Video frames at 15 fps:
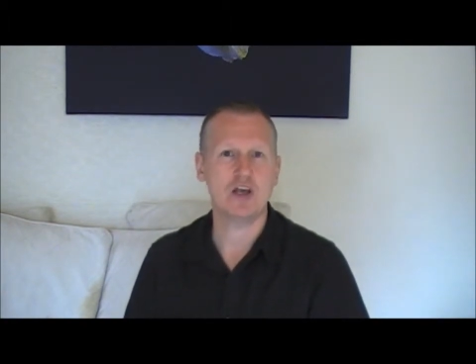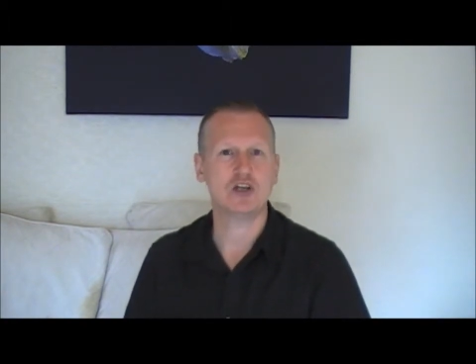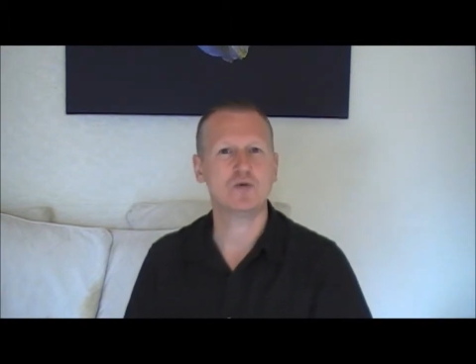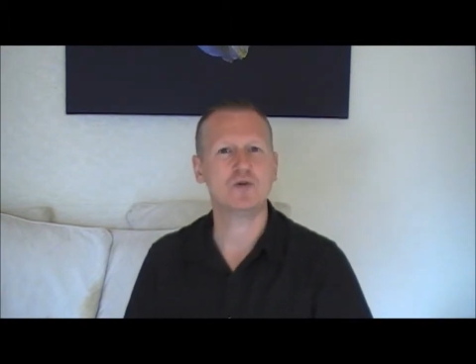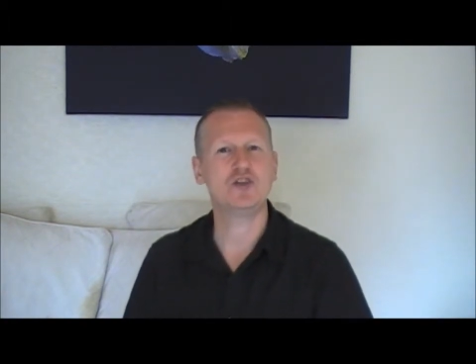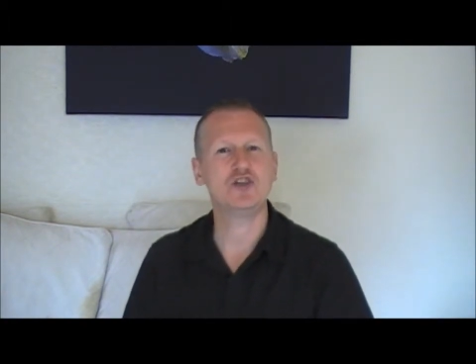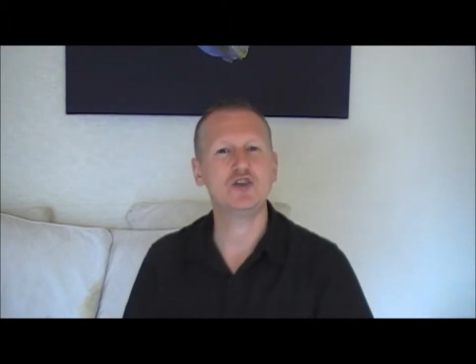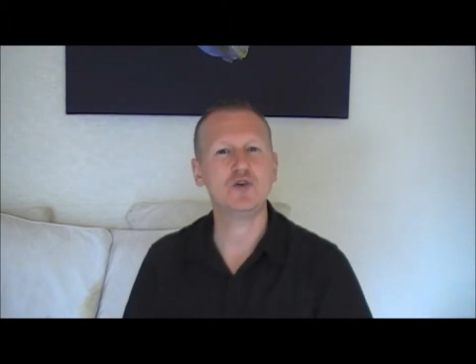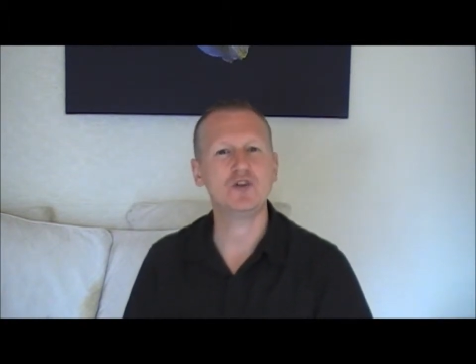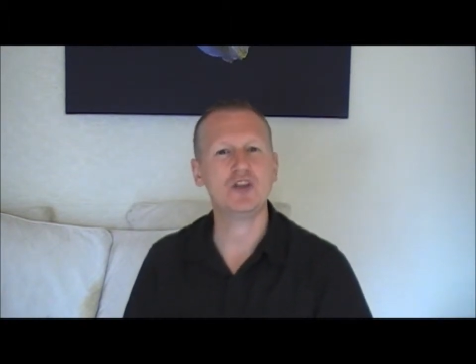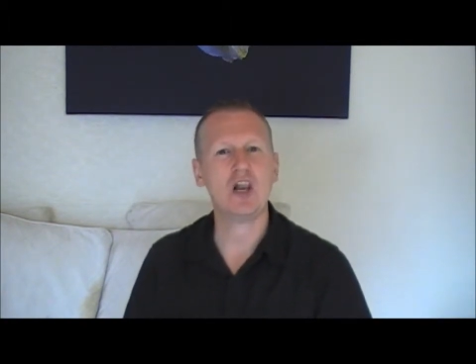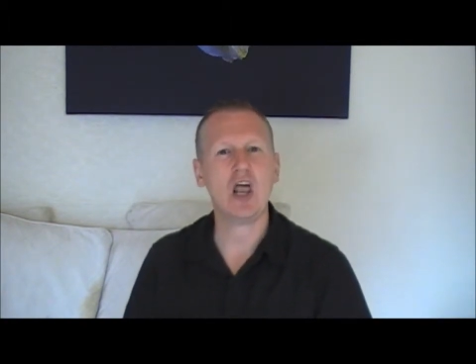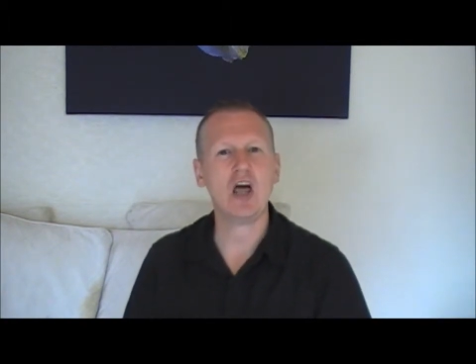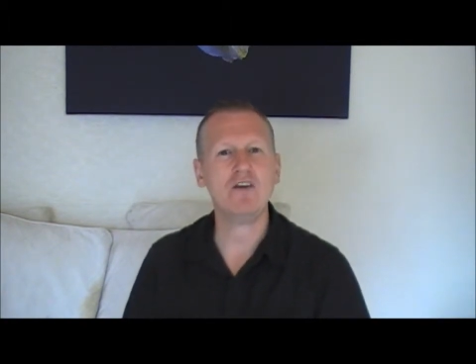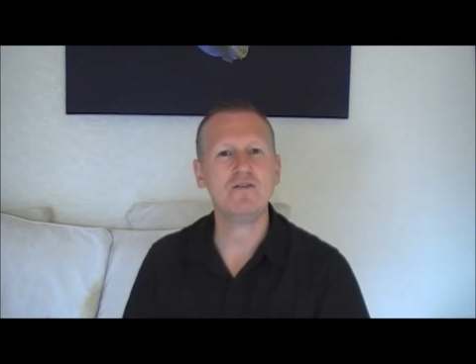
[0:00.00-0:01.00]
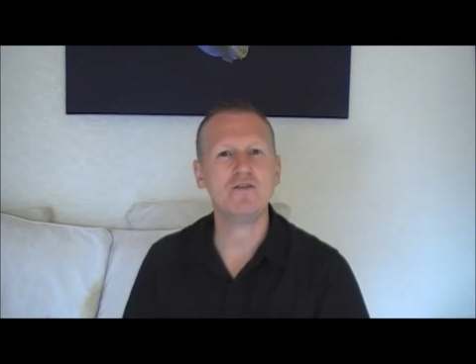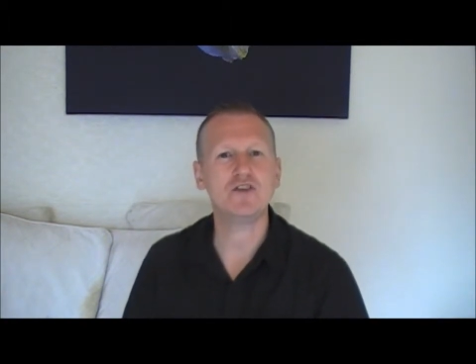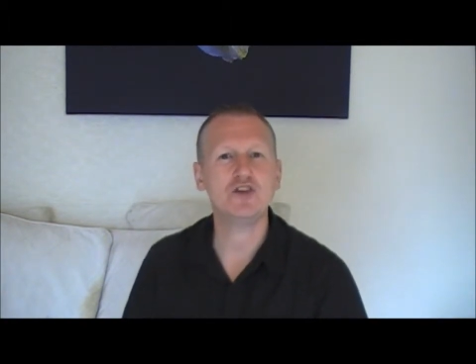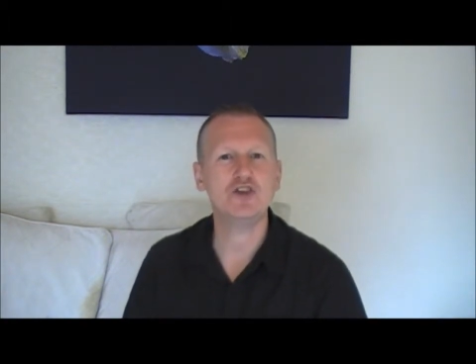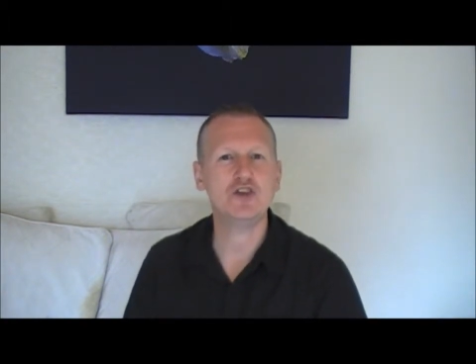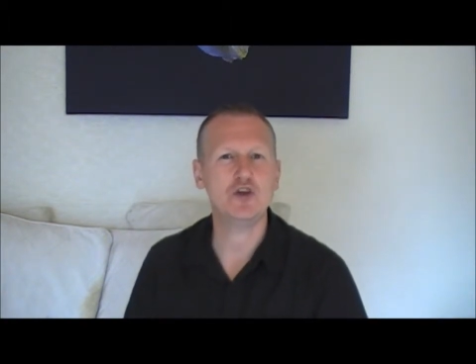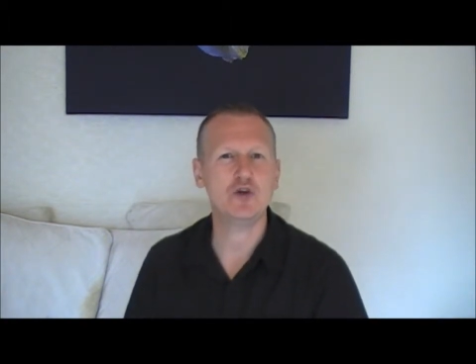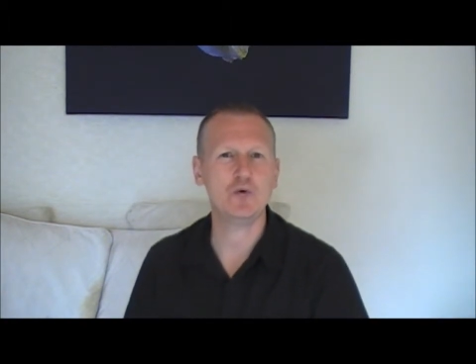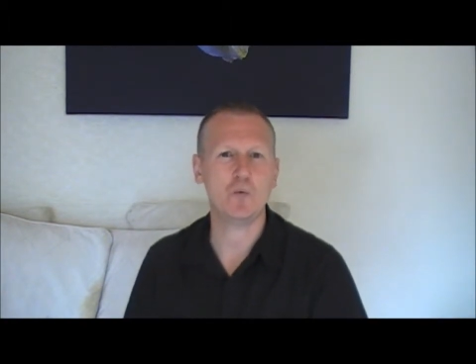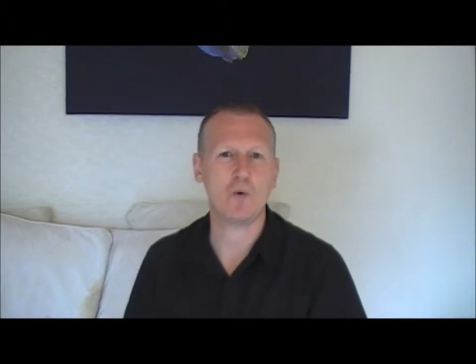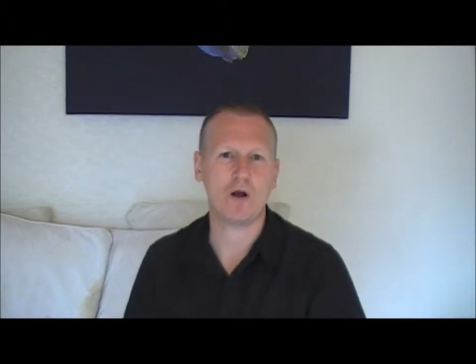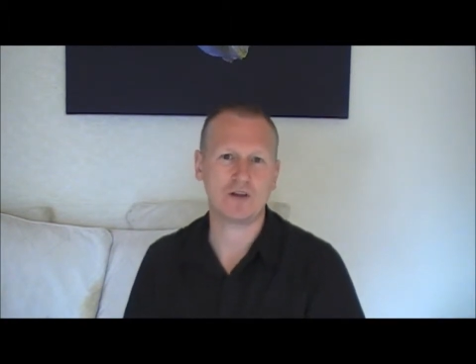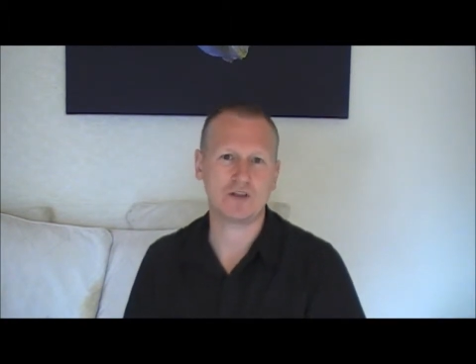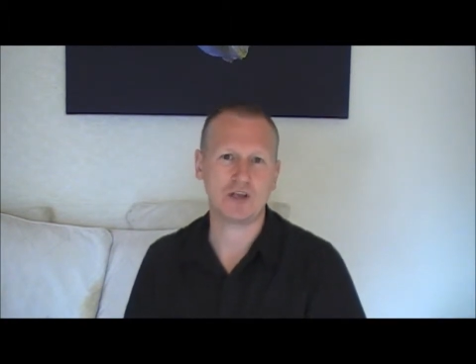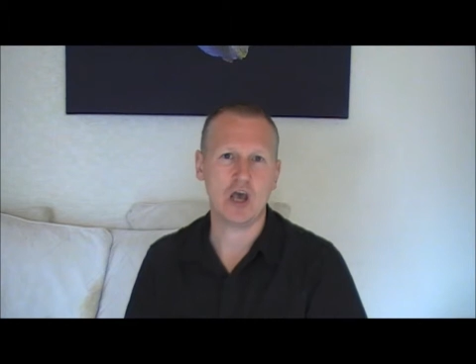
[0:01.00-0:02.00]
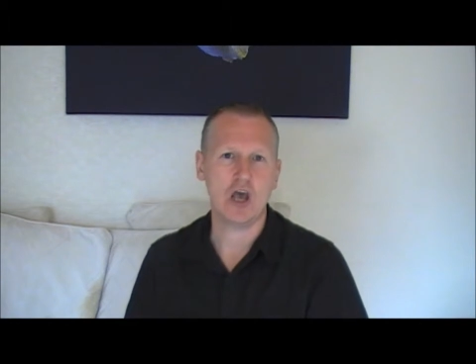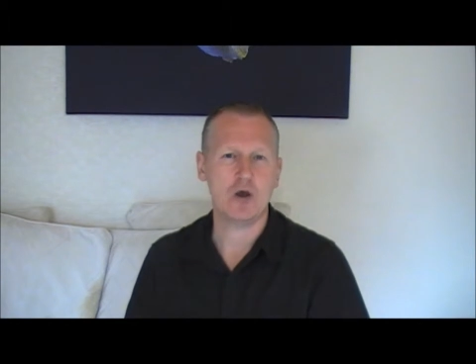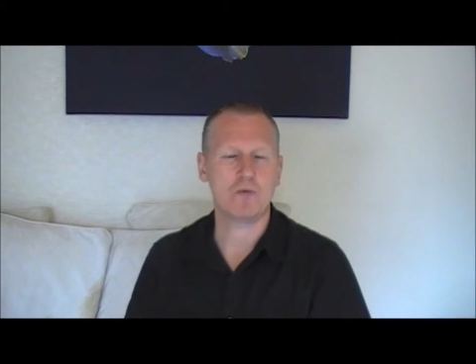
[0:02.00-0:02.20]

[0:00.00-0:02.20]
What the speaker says: to enjoy the life that you want,